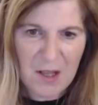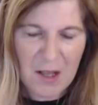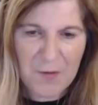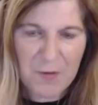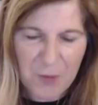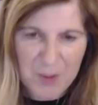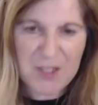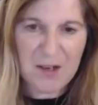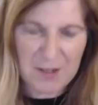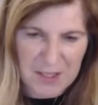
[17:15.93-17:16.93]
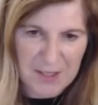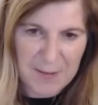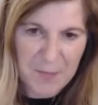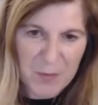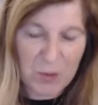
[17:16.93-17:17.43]
of the folks in our
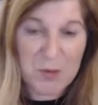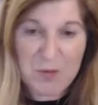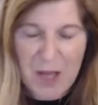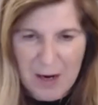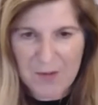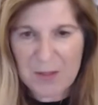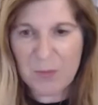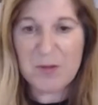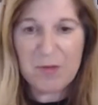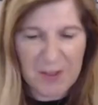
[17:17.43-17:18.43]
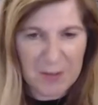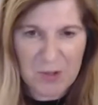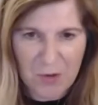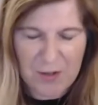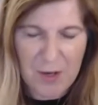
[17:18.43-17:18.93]
team once we've hired them, once we've got them
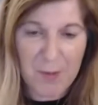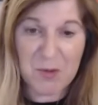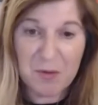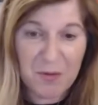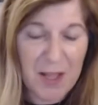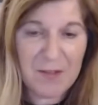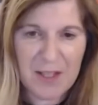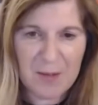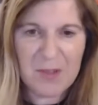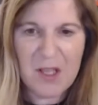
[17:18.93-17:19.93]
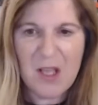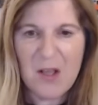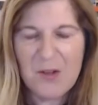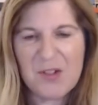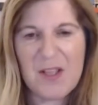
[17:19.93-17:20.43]
in great jobs, once we've found them,
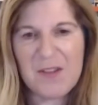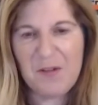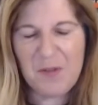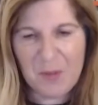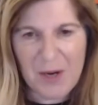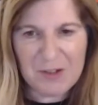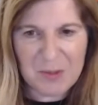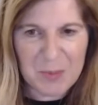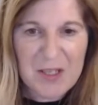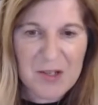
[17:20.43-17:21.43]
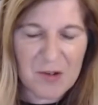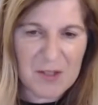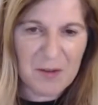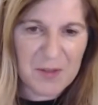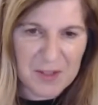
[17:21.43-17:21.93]
so that they feel proud to be here
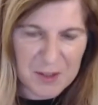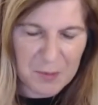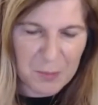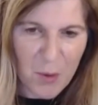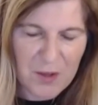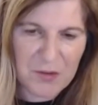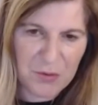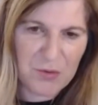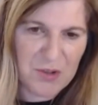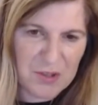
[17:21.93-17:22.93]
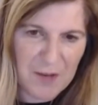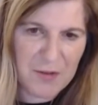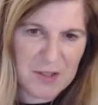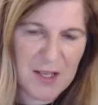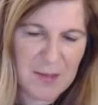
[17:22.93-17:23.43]
and they feel supported through those
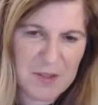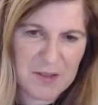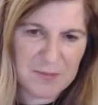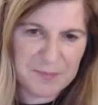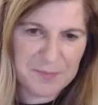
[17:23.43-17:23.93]
tougher times.